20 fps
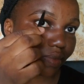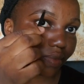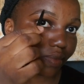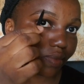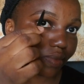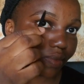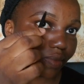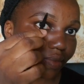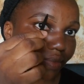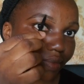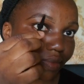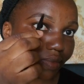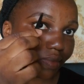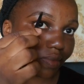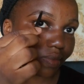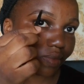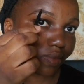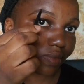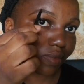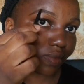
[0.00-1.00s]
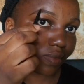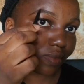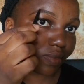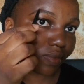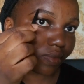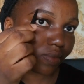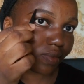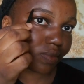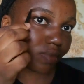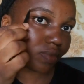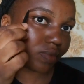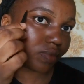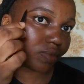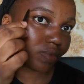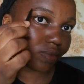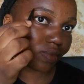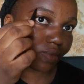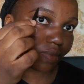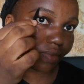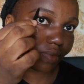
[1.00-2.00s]
draw it till it meets
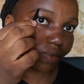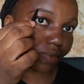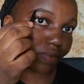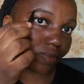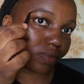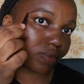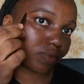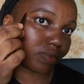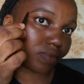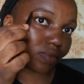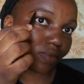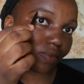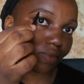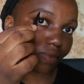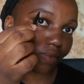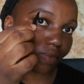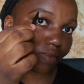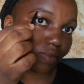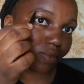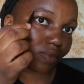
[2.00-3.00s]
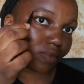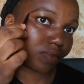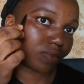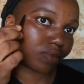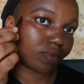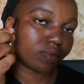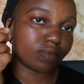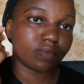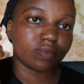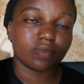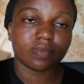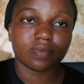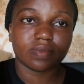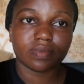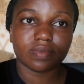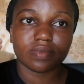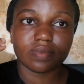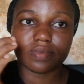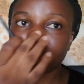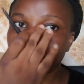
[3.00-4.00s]
the
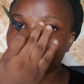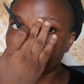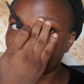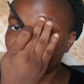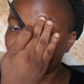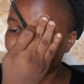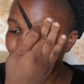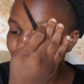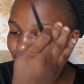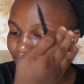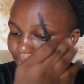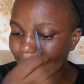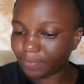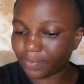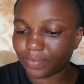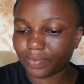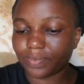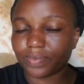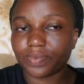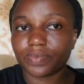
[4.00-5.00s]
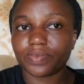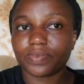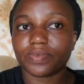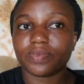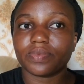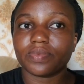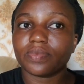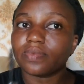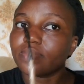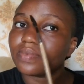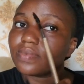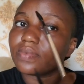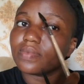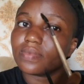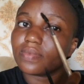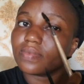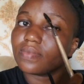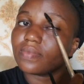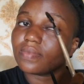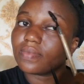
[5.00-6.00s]
sorry, yeah,
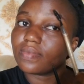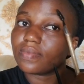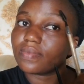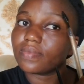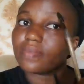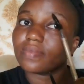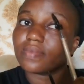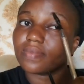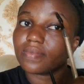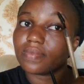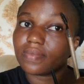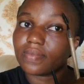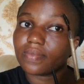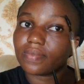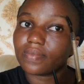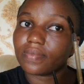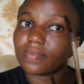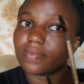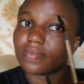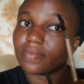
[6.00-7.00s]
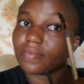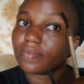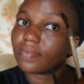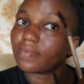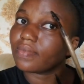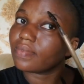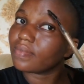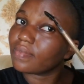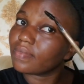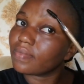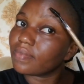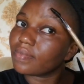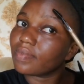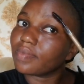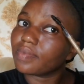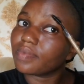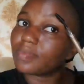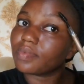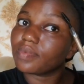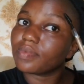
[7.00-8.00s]
you draw it
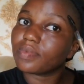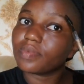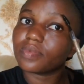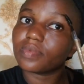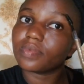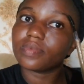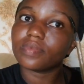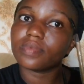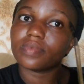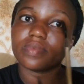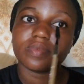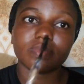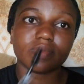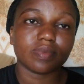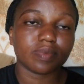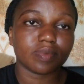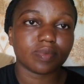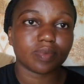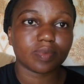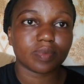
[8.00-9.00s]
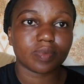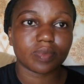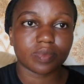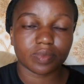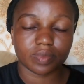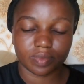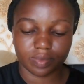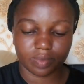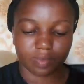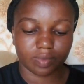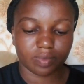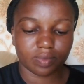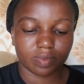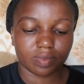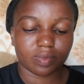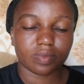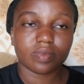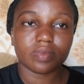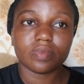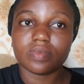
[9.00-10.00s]
to meet
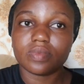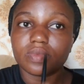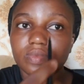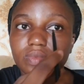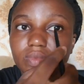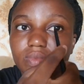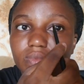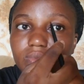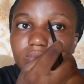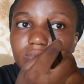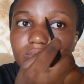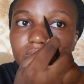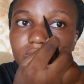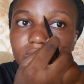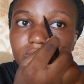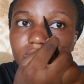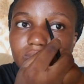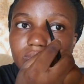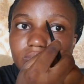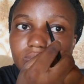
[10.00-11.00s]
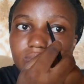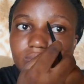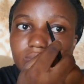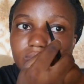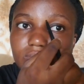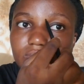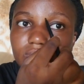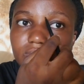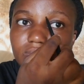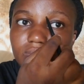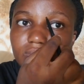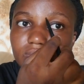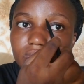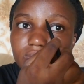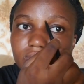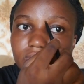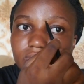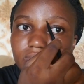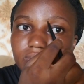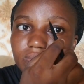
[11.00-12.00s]
the line for
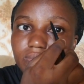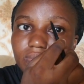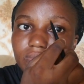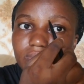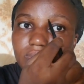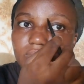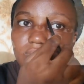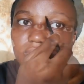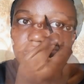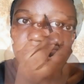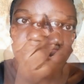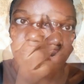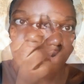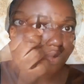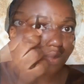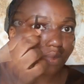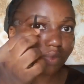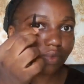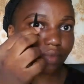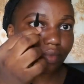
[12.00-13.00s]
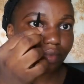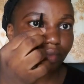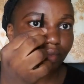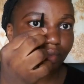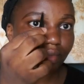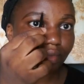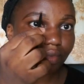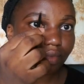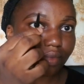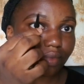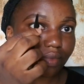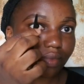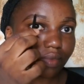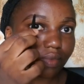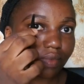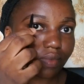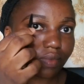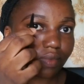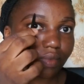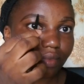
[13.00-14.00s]
the down part. And
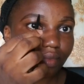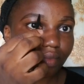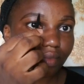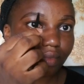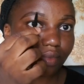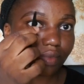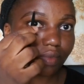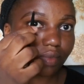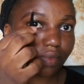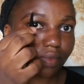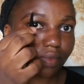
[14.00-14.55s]
for the curves, you